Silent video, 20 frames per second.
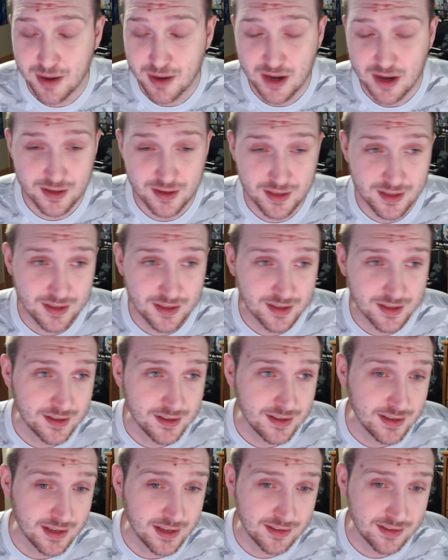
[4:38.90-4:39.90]
Bongi
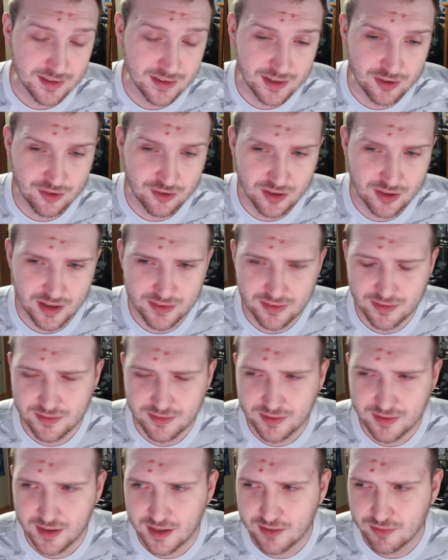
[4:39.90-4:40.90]
has a nice shot that's
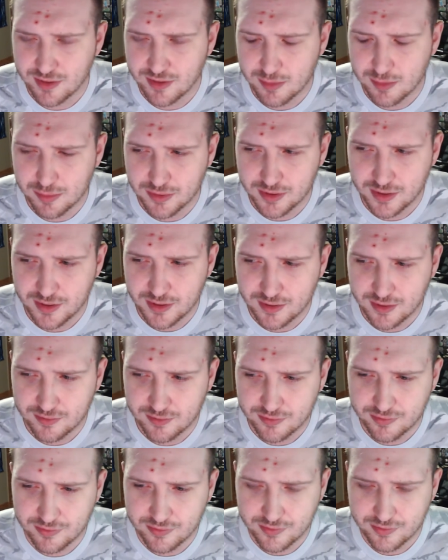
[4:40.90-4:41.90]
saved, I
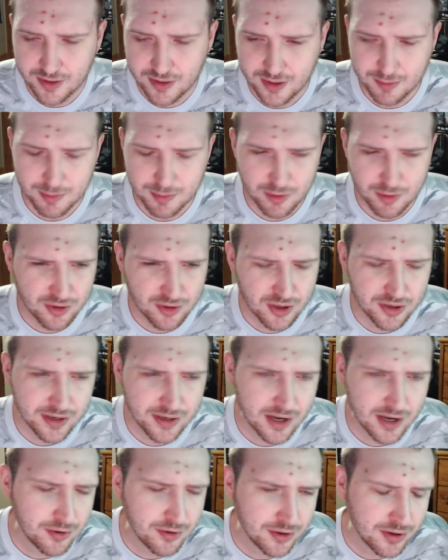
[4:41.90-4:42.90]
believe. Um, it was a good
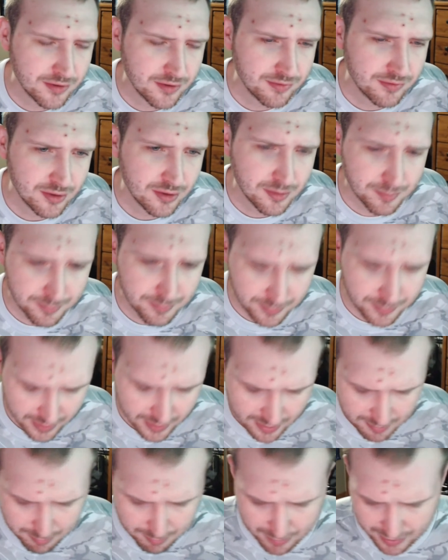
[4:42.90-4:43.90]
counter from
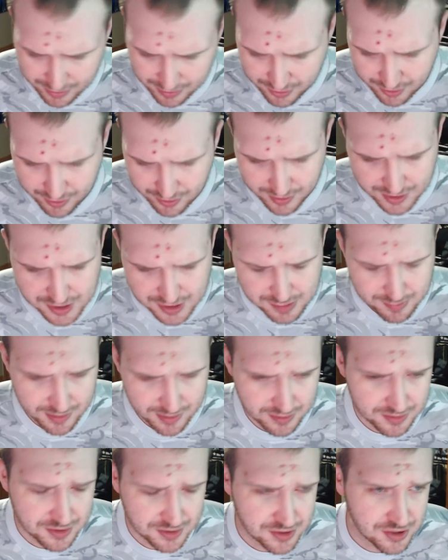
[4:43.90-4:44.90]
Mender,
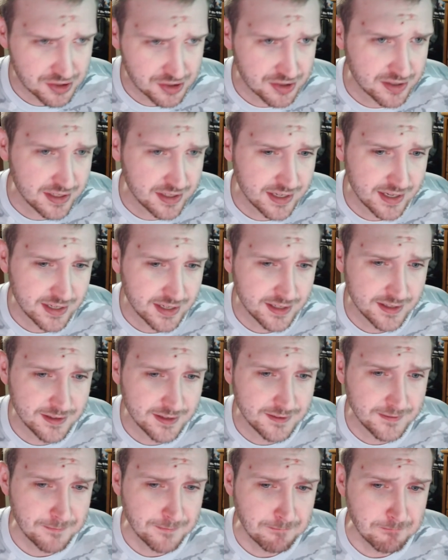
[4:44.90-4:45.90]
Ishmael, Tajouri,
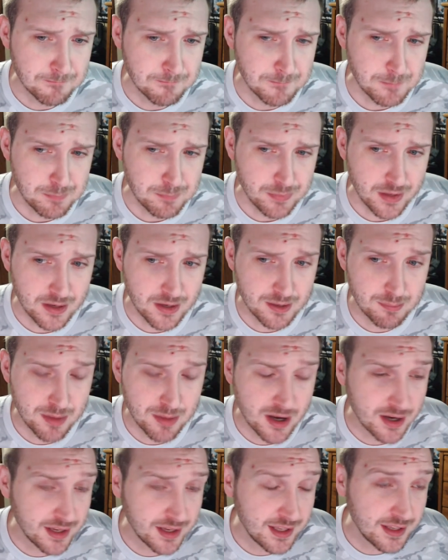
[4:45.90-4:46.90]
and uh,
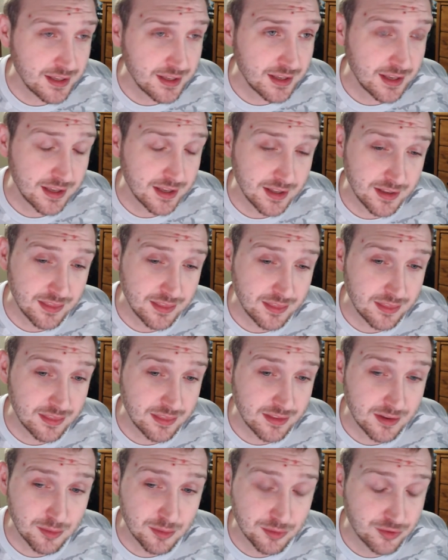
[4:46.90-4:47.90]
Bongi, and
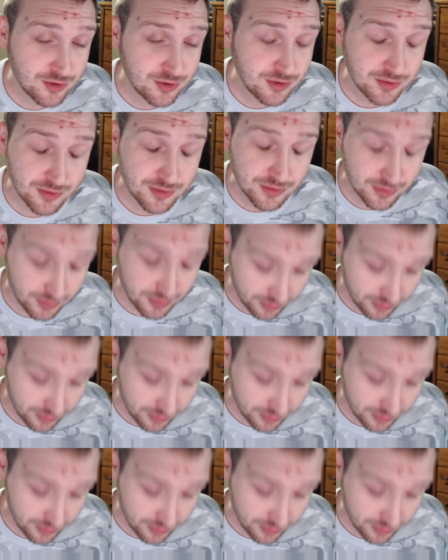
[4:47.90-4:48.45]
it was just